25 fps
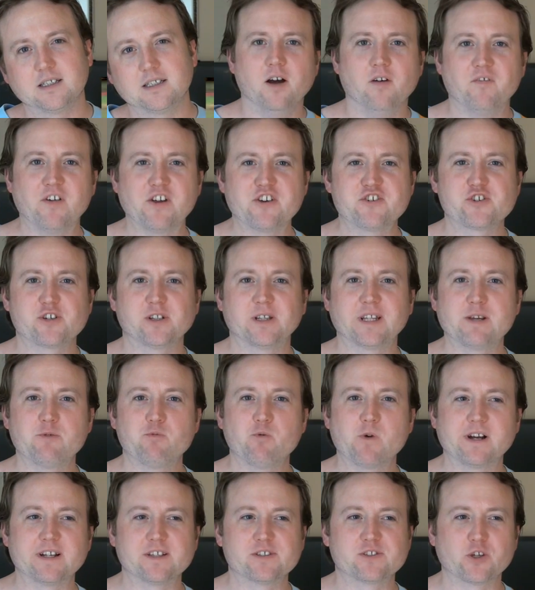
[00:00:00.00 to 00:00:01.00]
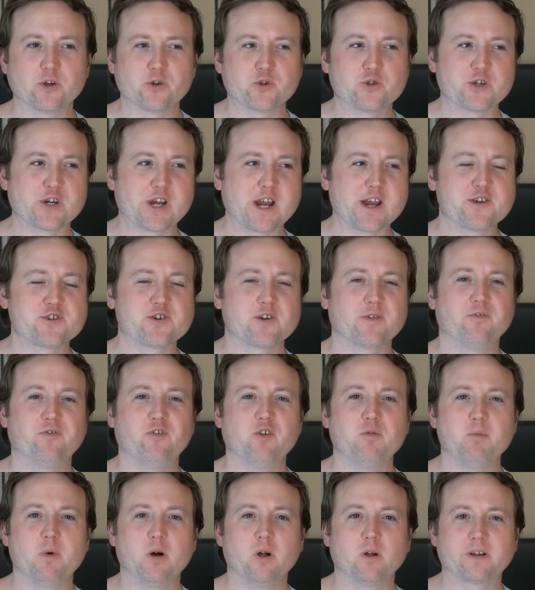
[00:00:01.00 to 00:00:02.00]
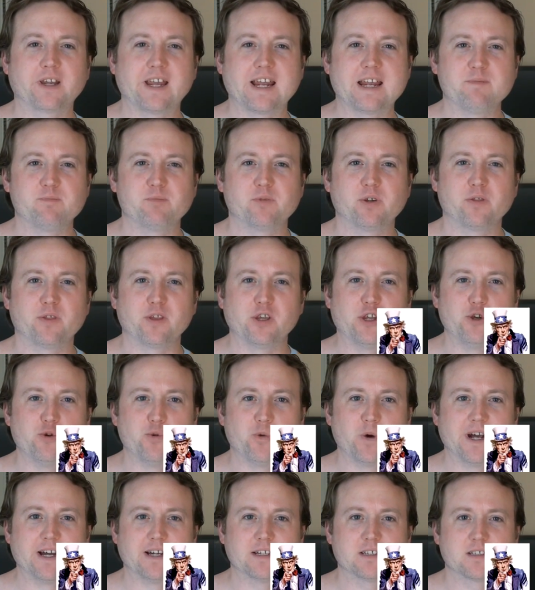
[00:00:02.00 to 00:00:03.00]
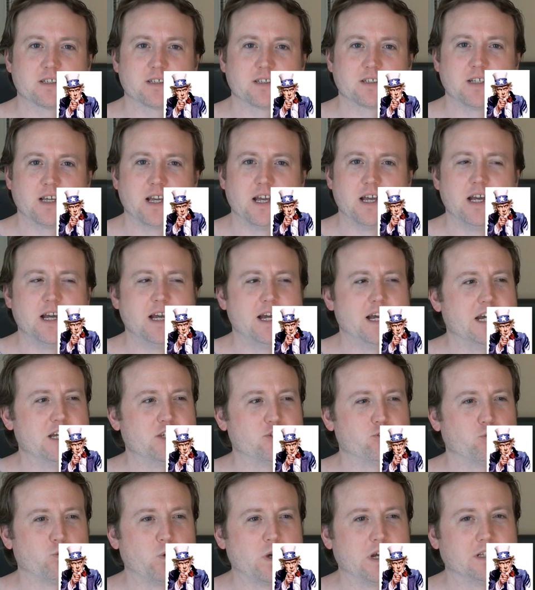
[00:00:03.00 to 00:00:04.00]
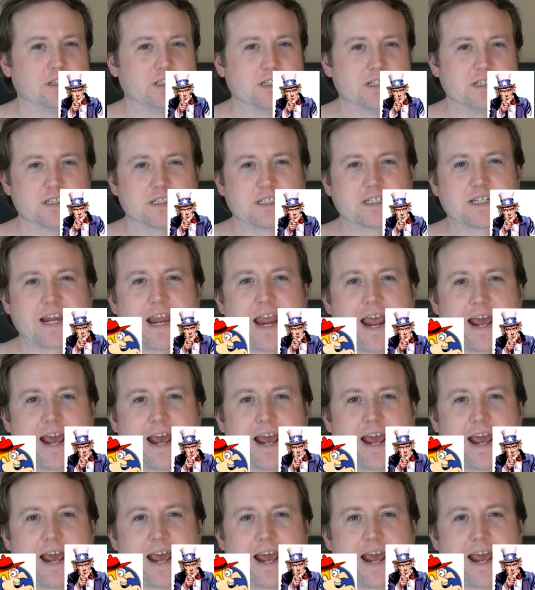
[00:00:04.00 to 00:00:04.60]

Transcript: Eventually, when association football came to the US, as well as